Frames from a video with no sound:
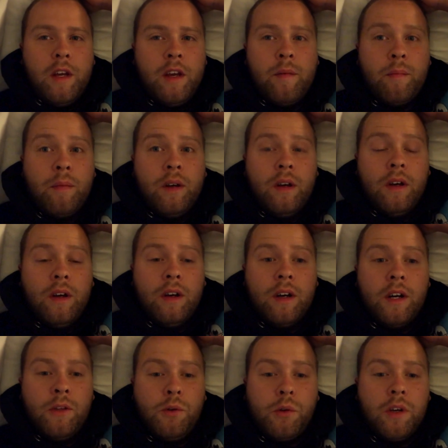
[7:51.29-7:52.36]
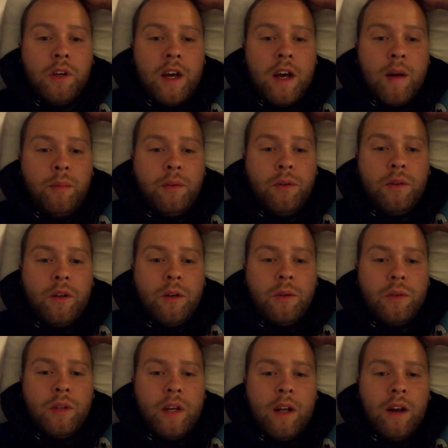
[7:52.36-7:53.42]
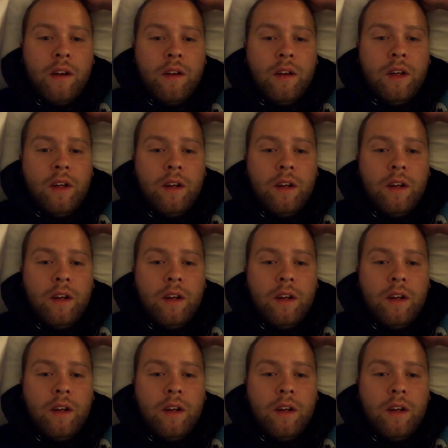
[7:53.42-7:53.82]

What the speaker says: p.m. I took a cab to the hotel.